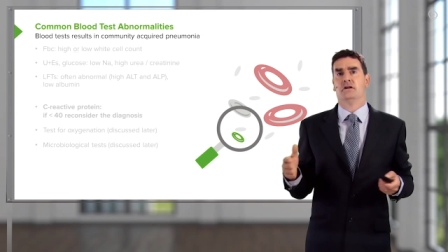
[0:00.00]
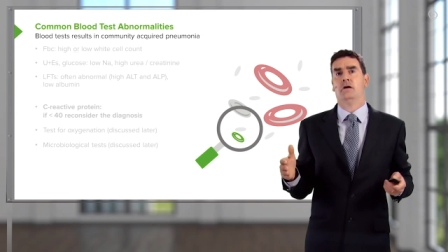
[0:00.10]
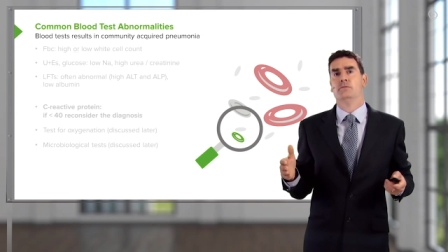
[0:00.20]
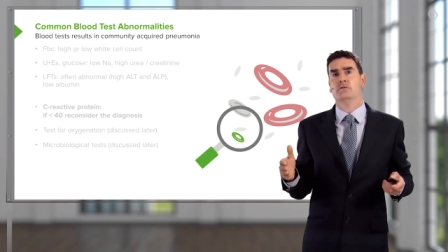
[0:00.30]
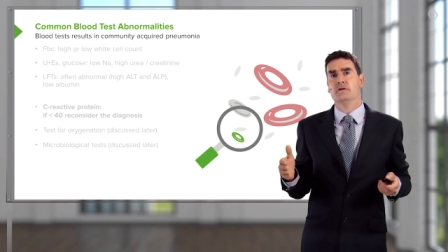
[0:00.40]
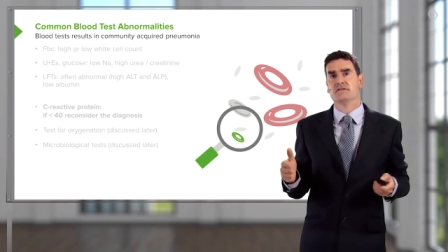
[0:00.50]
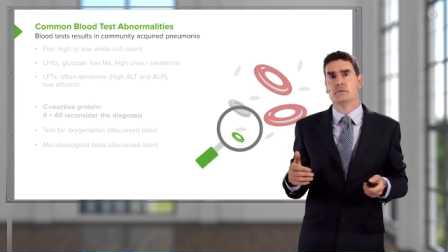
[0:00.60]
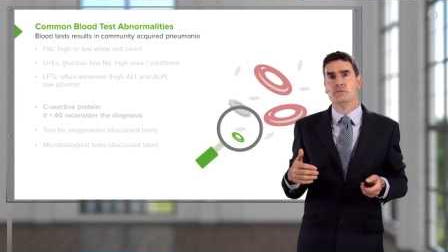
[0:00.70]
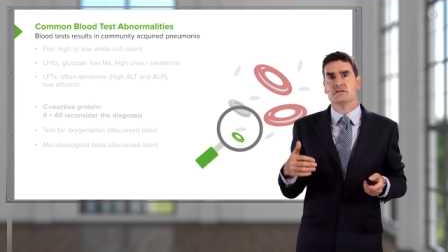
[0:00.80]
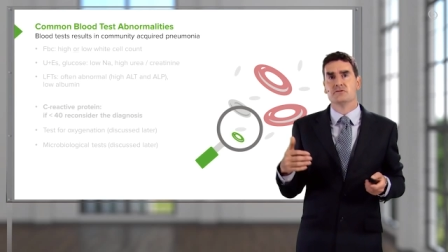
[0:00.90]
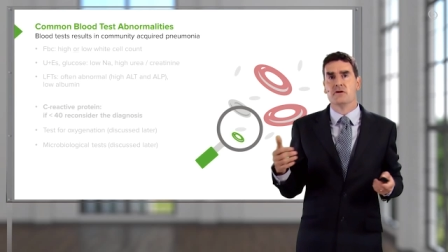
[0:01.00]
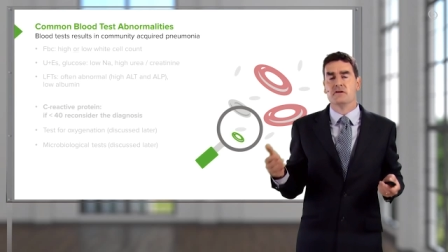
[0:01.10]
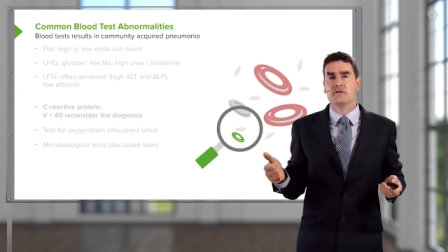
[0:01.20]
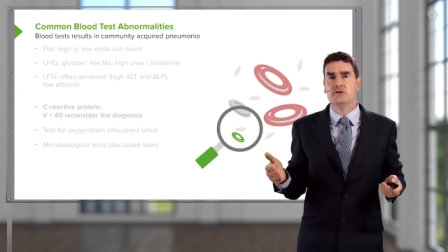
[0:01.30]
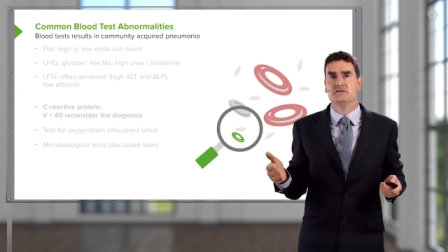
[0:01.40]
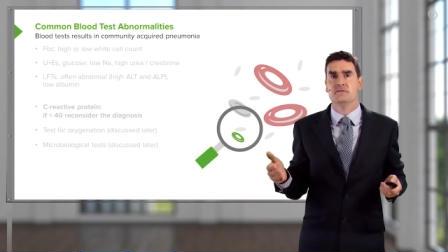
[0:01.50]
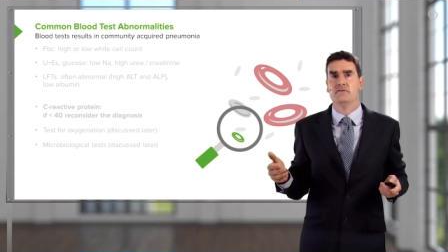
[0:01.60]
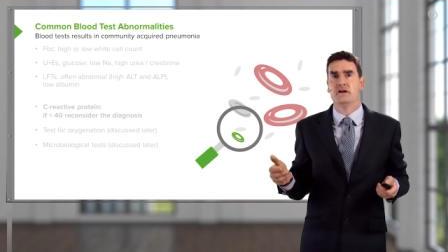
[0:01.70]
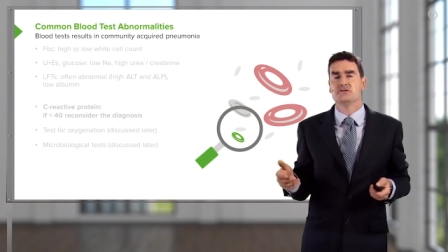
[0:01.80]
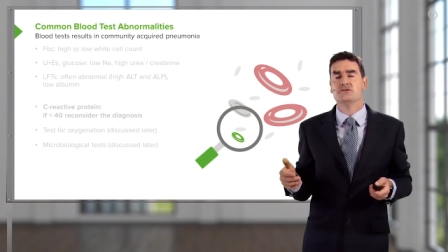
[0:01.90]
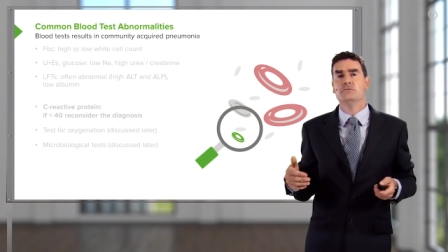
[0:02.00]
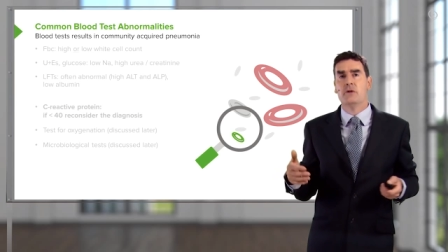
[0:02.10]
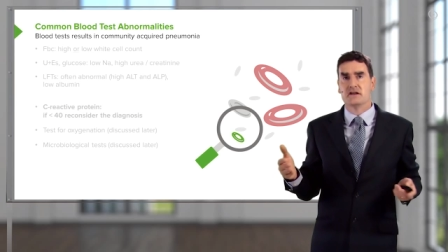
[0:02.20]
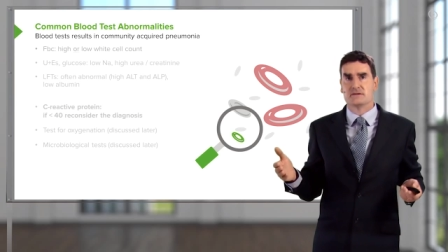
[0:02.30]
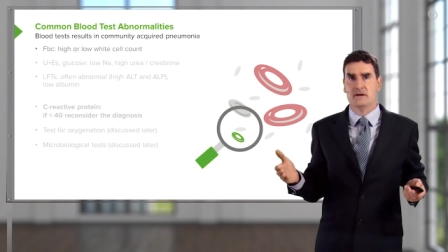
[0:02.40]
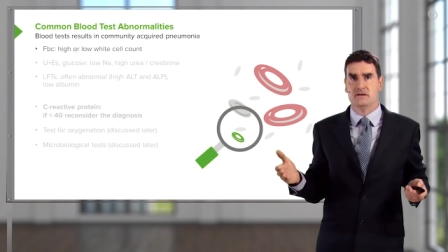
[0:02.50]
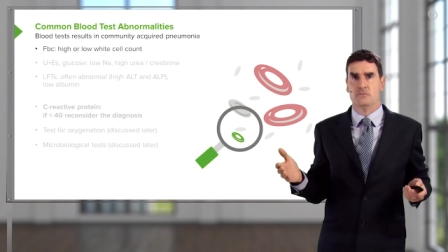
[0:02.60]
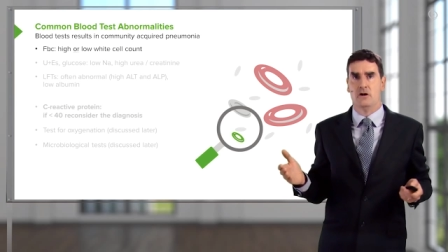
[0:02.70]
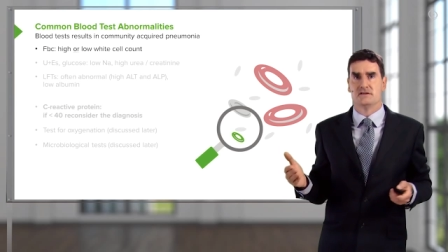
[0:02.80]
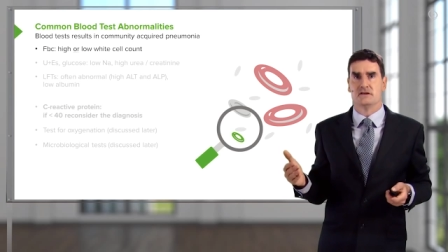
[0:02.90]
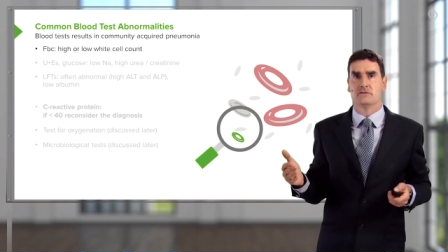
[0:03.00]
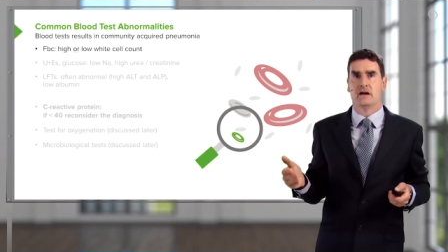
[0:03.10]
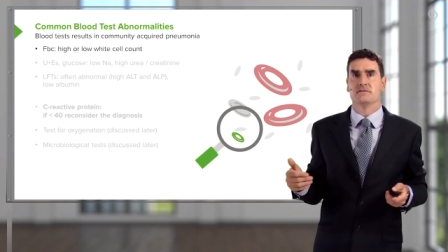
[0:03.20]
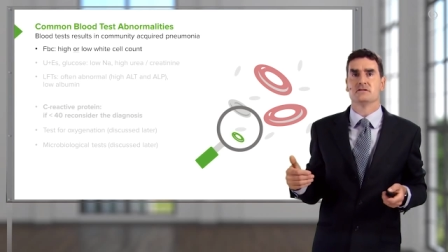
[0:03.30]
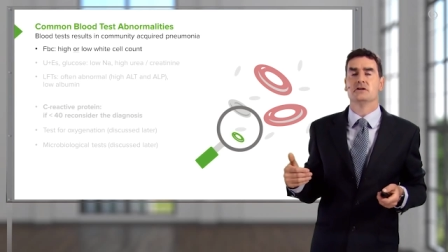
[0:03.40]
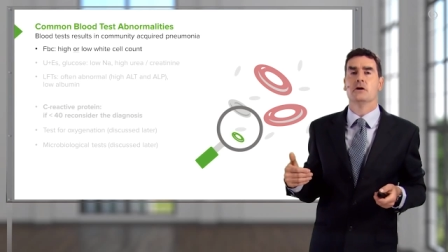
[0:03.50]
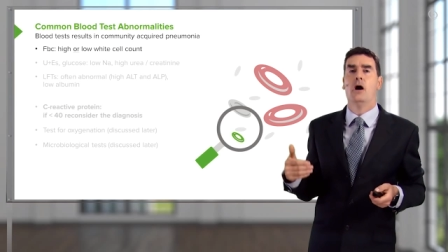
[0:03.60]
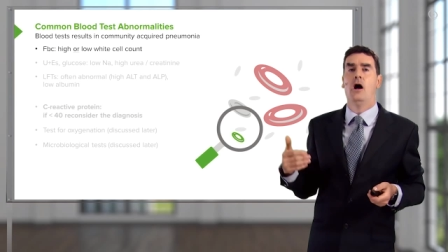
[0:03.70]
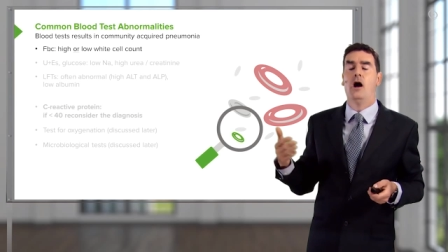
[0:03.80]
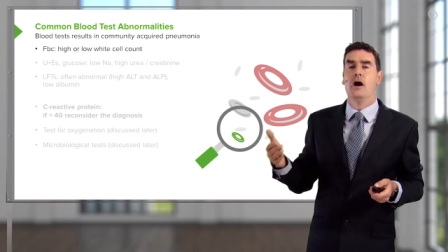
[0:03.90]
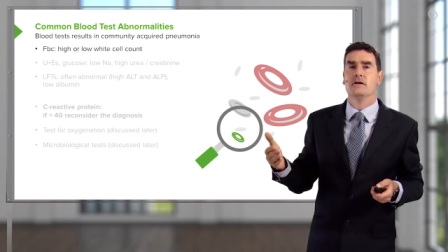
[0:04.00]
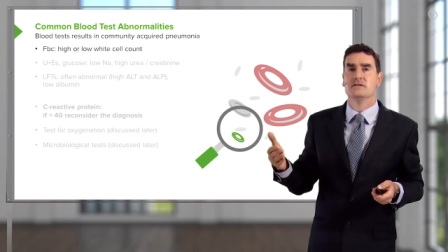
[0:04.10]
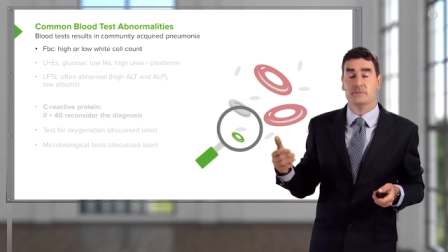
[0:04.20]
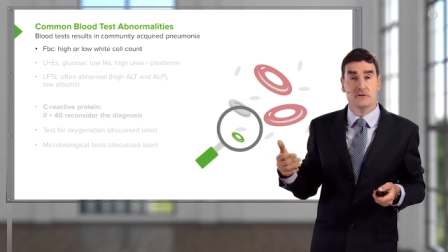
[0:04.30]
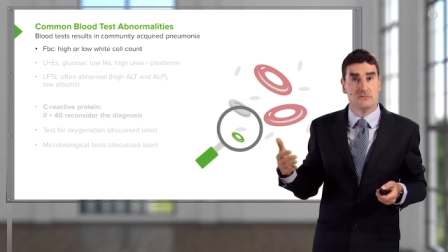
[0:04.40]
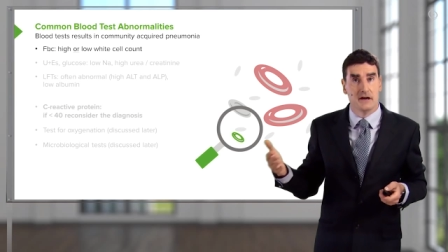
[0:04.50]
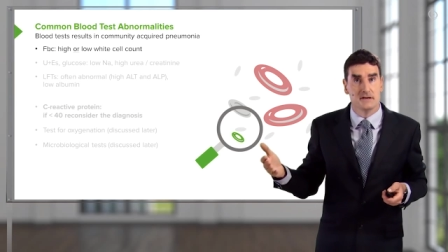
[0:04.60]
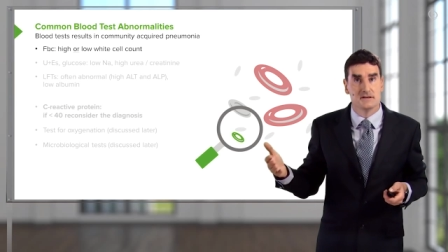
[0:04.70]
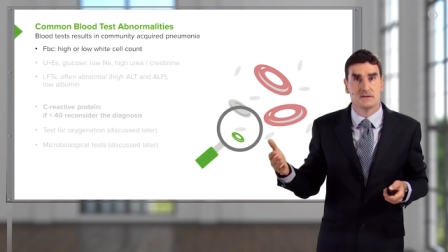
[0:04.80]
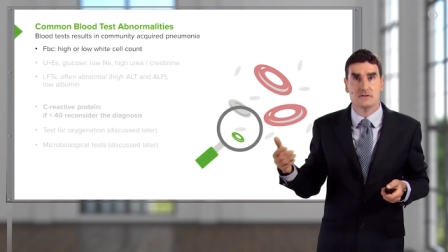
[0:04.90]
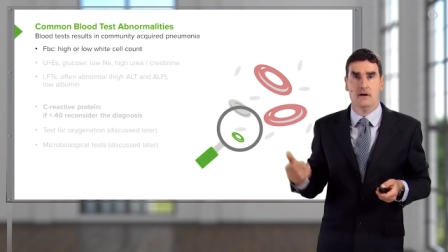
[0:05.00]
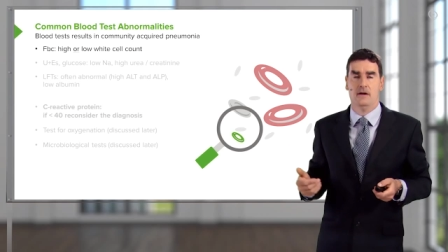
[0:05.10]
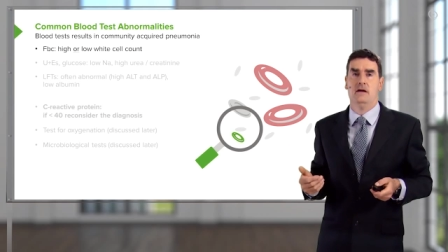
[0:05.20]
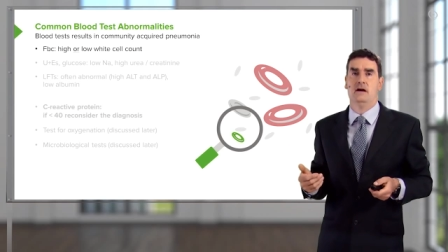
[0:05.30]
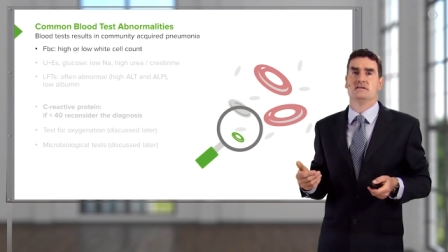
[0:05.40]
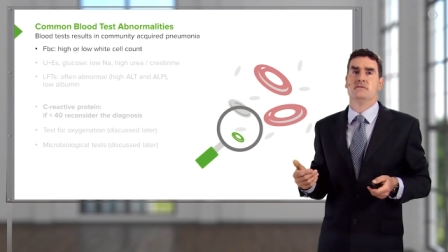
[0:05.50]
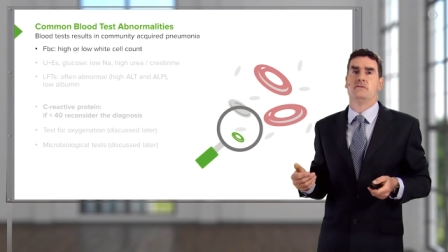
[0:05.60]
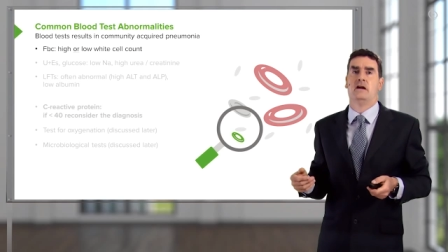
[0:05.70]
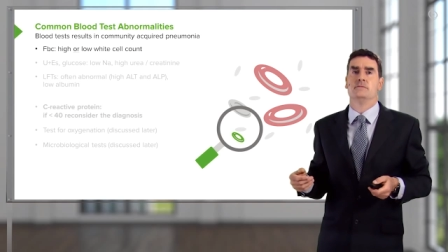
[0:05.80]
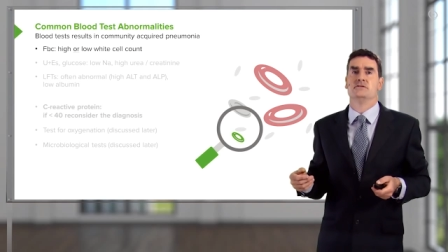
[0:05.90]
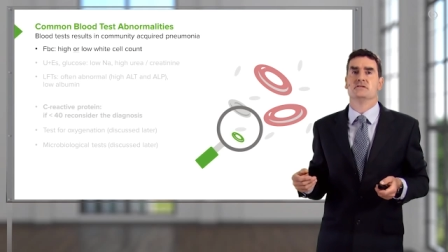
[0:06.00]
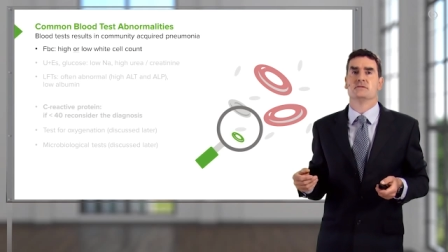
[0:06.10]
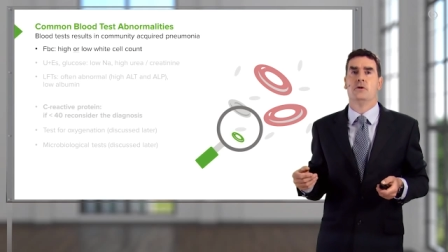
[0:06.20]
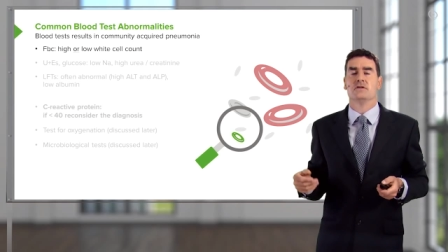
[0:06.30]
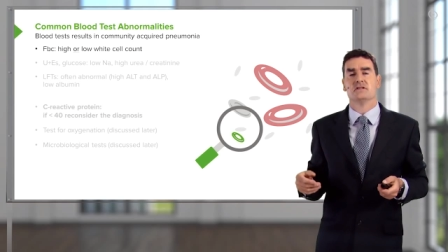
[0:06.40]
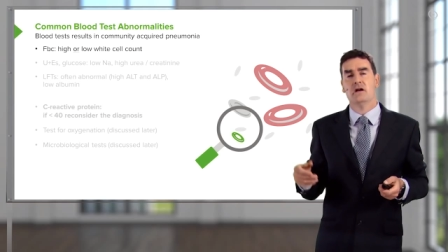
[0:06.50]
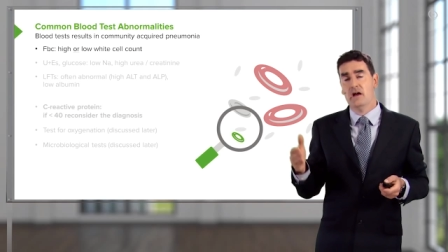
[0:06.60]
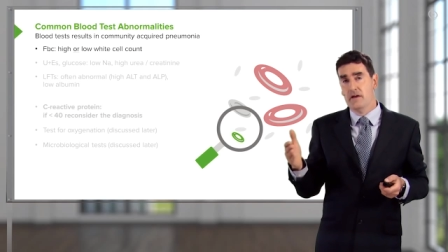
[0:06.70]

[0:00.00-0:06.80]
example, if somebody's got an acute infection, you might expect the white cell count to go high, to be raised as an inflammatory response.